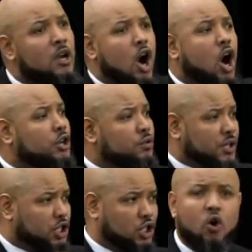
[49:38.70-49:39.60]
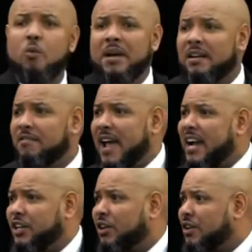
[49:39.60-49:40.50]
Are you the sole
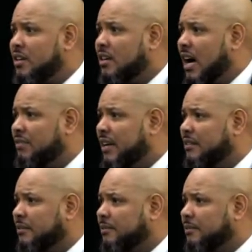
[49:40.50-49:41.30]
benefactor? of it?